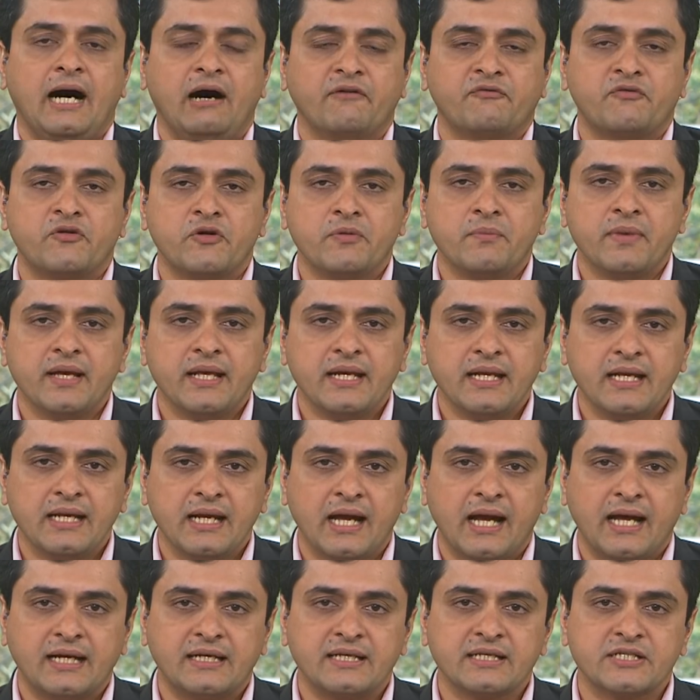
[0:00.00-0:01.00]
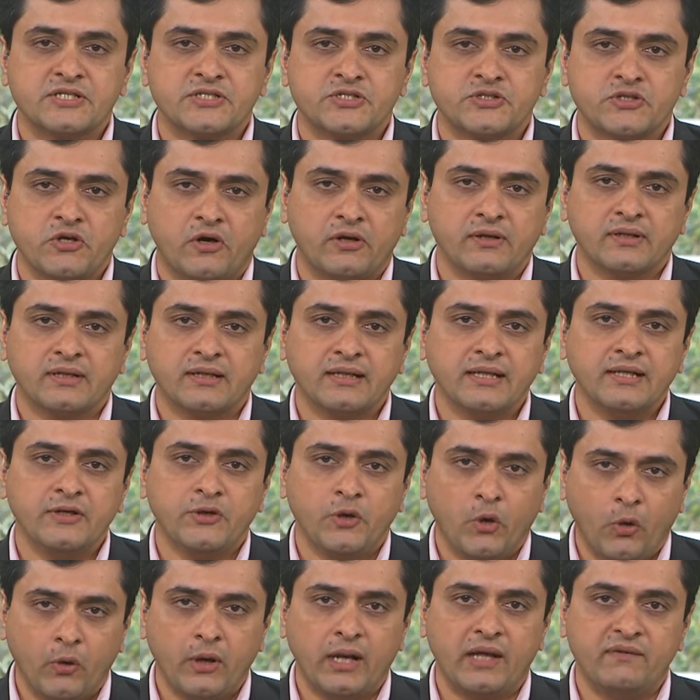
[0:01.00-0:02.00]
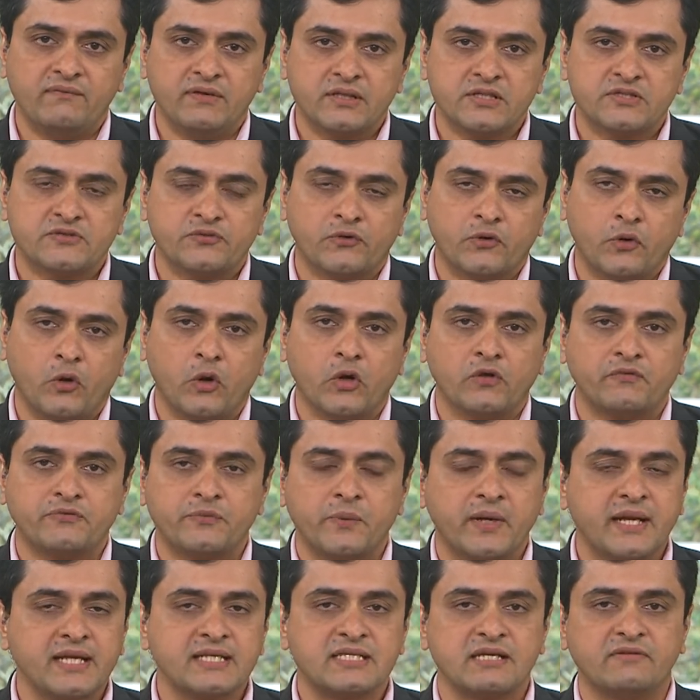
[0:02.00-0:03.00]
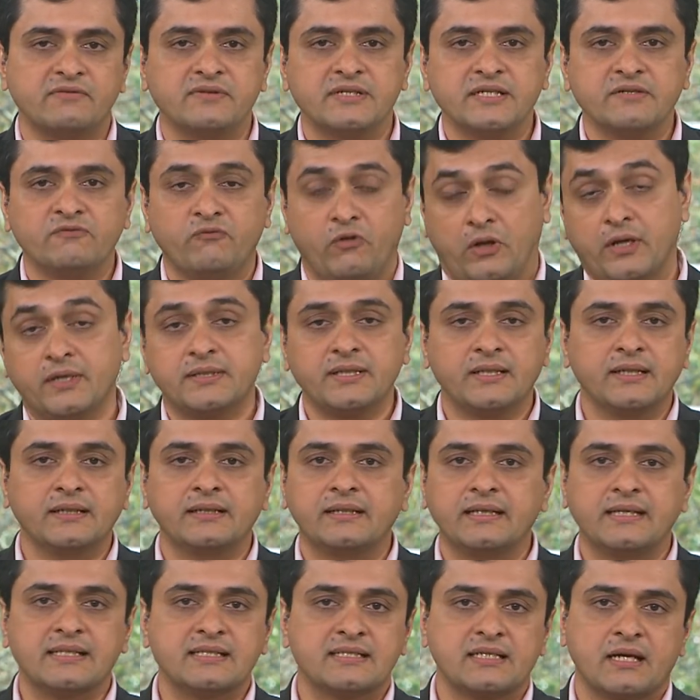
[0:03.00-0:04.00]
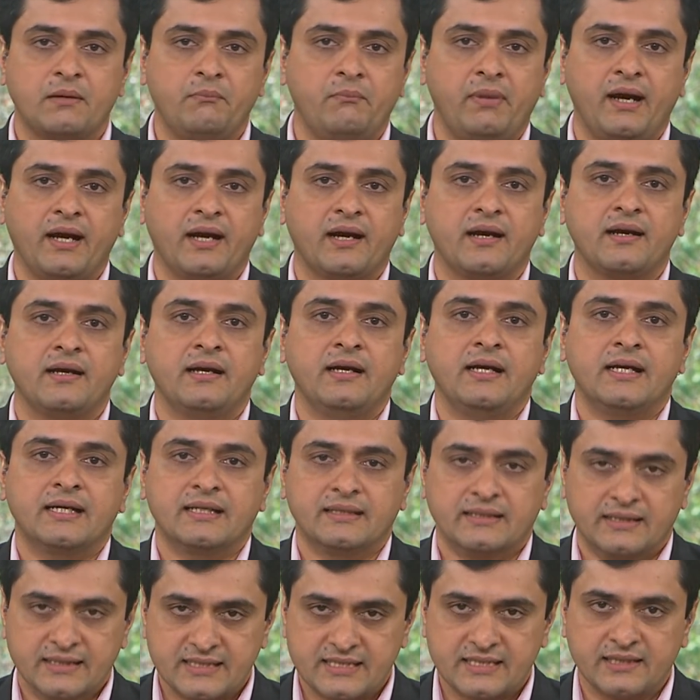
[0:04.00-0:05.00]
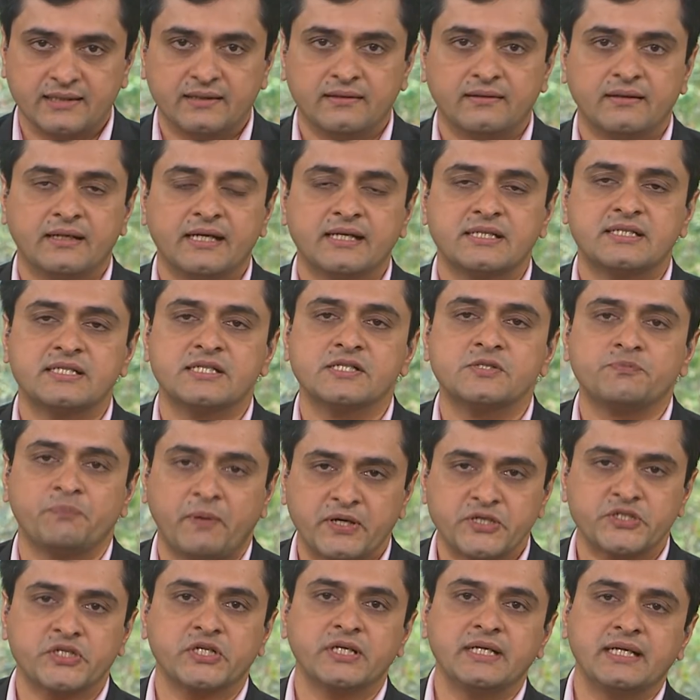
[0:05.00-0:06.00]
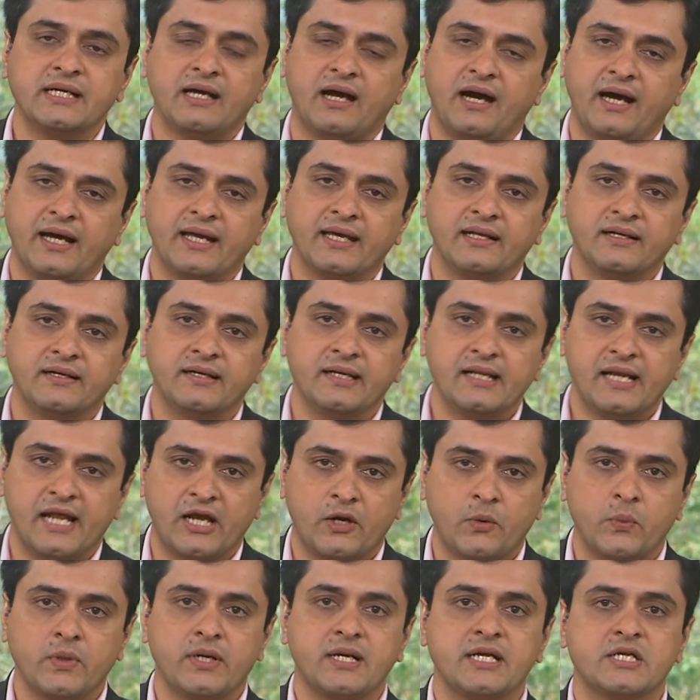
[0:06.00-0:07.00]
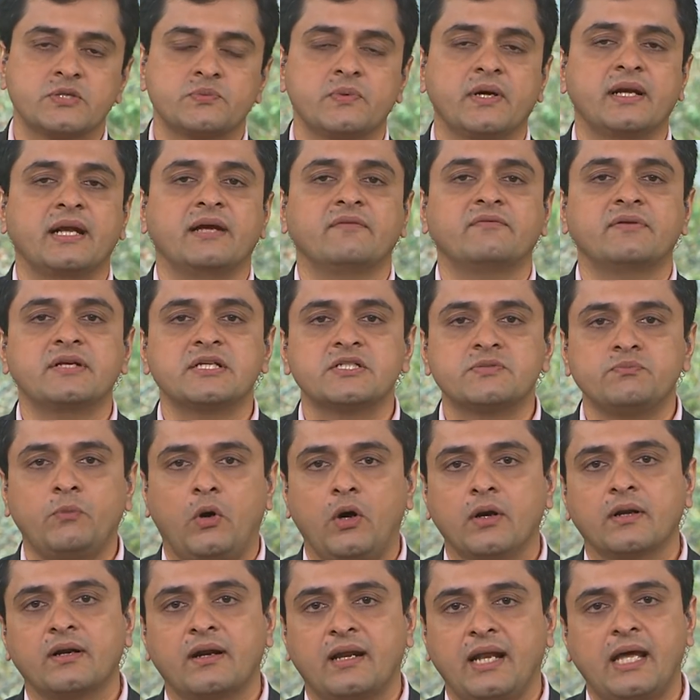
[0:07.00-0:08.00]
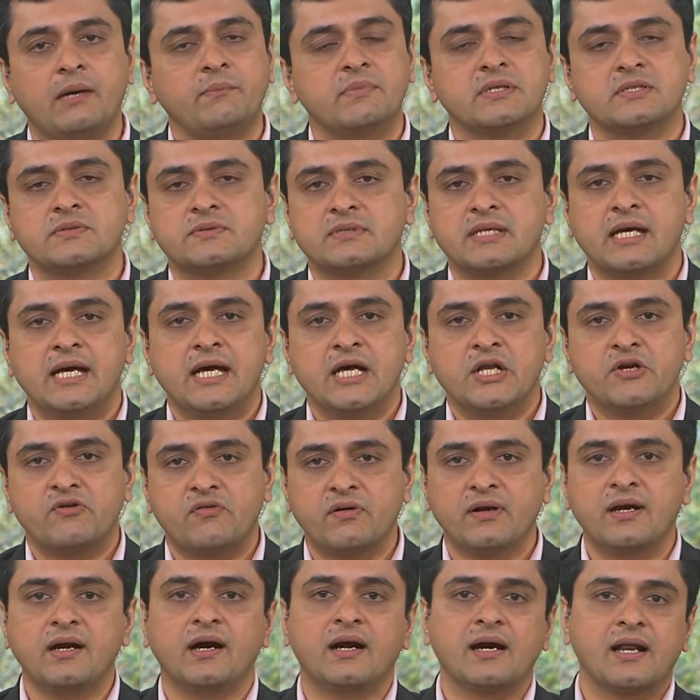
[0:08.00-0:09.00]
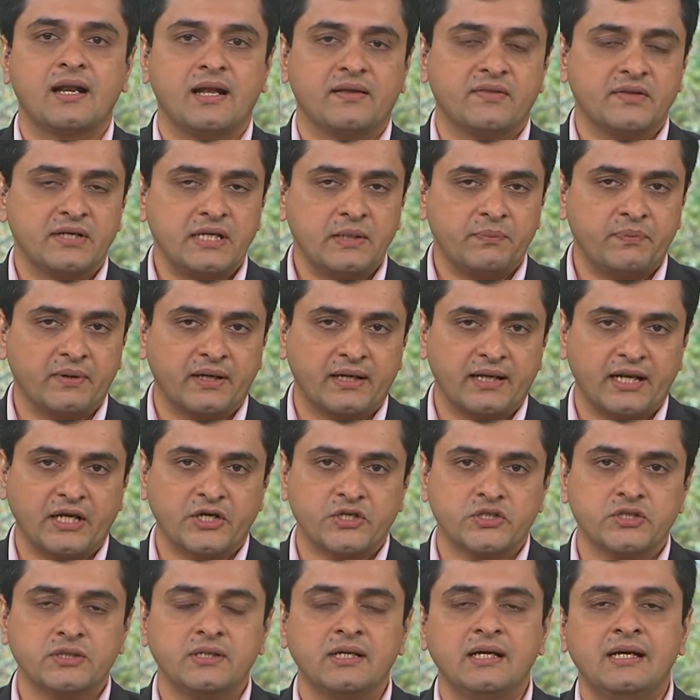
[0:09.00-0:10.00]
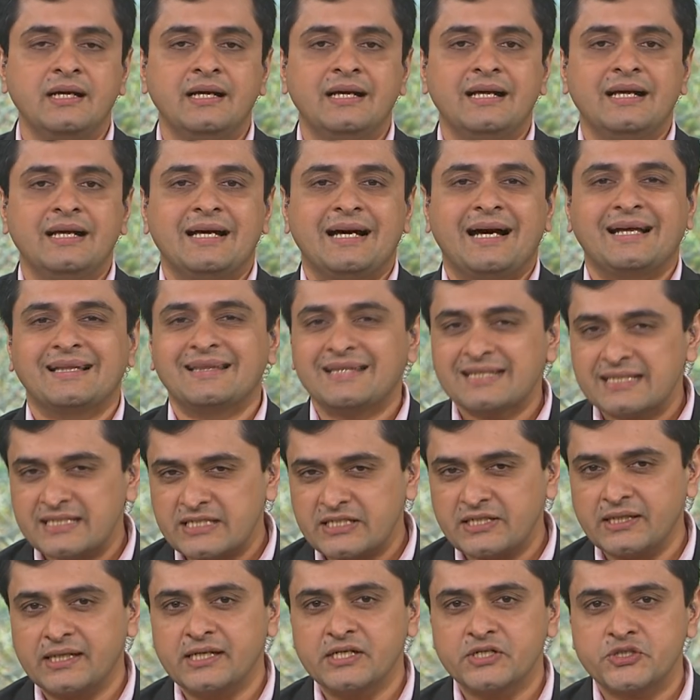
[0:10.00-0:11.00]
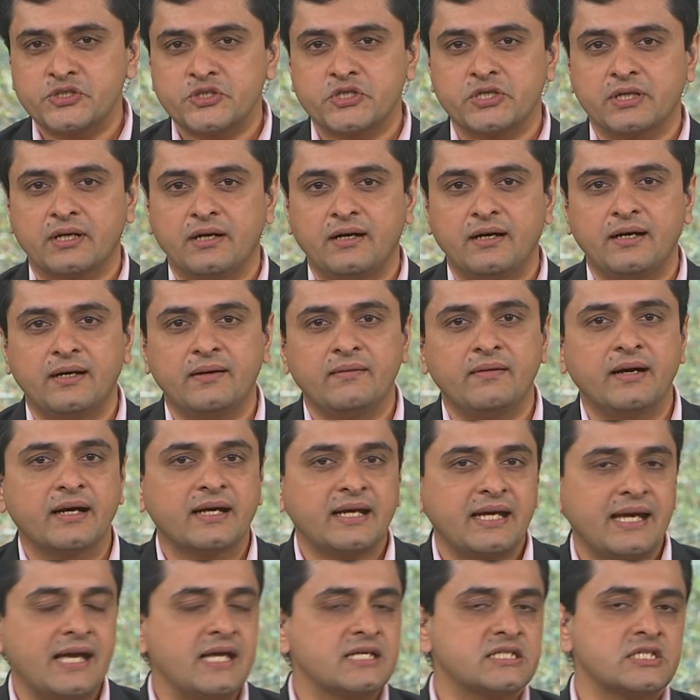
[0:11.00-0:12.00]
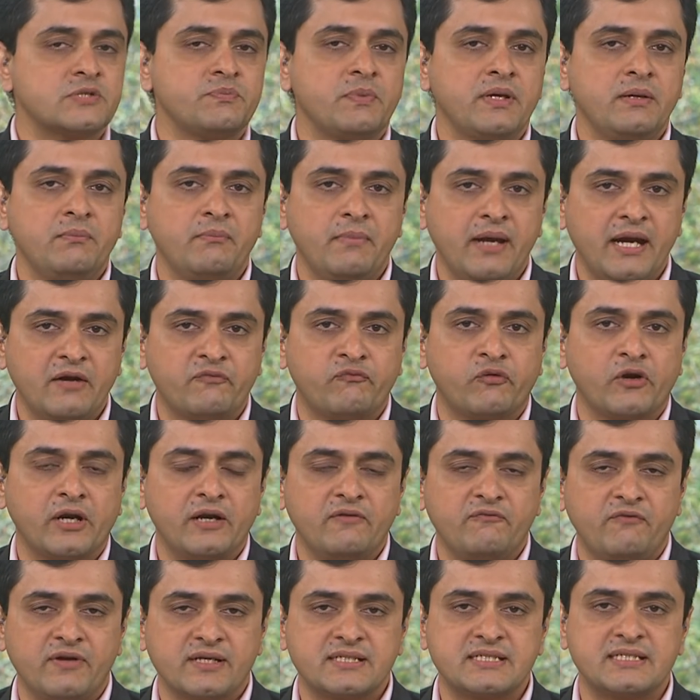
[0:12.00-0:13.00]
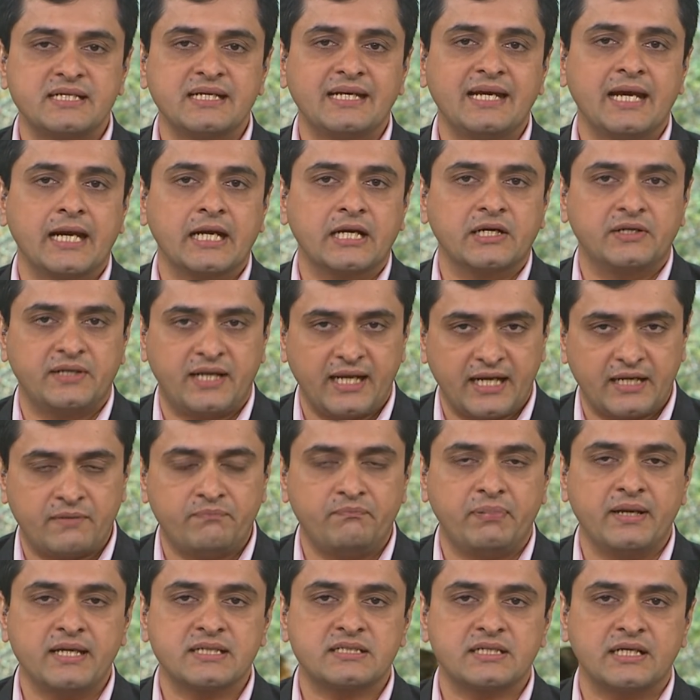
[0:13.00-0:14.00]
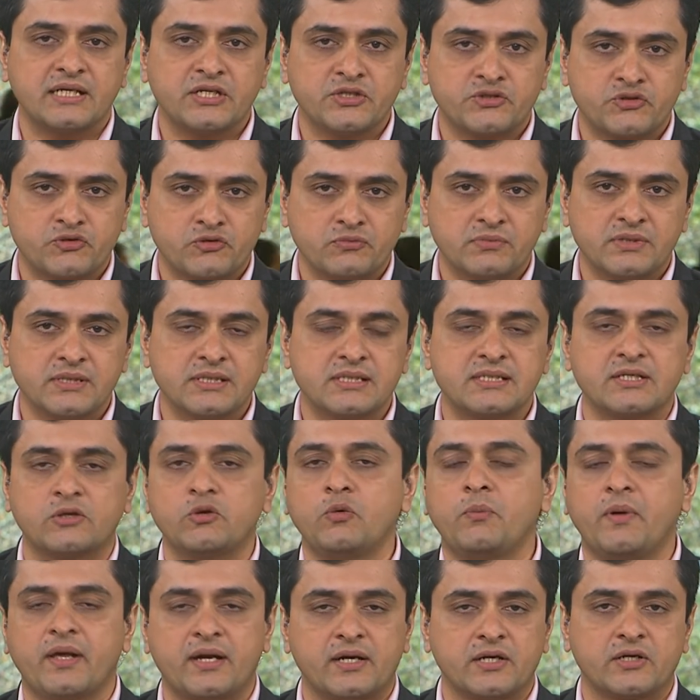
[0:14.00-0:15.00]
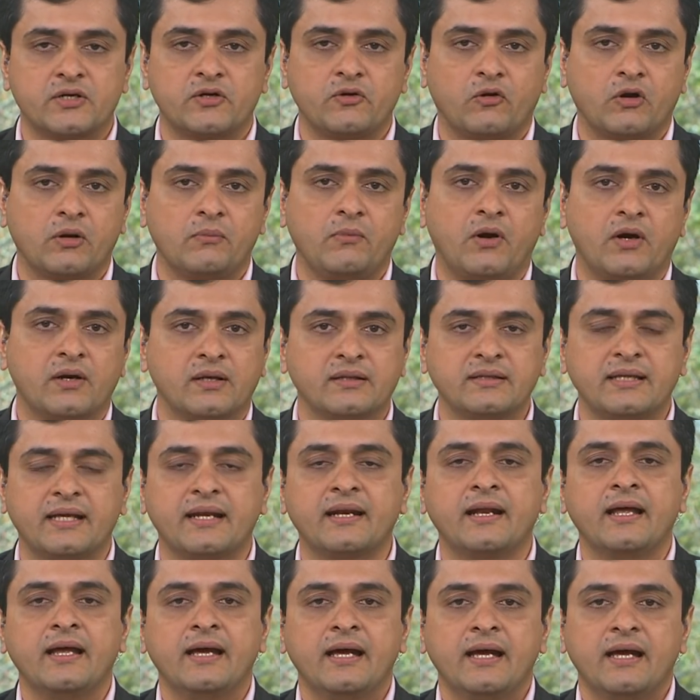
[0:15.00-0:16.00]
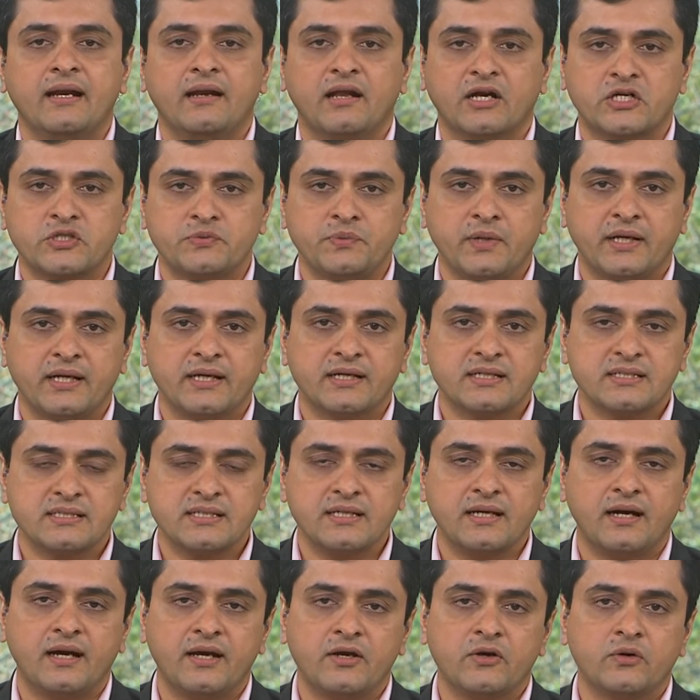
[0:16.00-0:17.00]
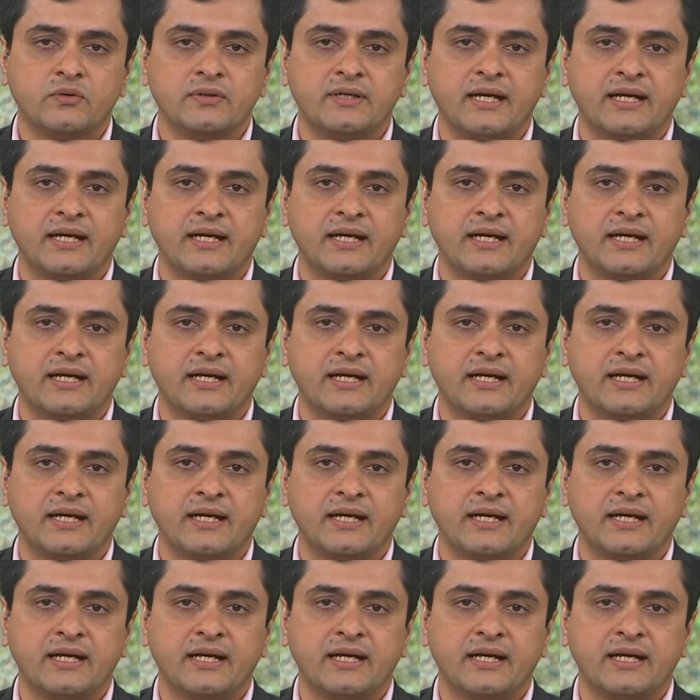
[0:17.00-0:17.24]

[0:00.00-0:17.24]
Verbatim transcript: After remaining at historically low levels for all of 2017, volatility has come back this year. It's especially high in Indian equities, where every small climb has triggered another deeper correction. At this stage, uh, a case has been made for investing in debt-based instruments, and who better to talk about it than Lakshmi Iyer, CIO,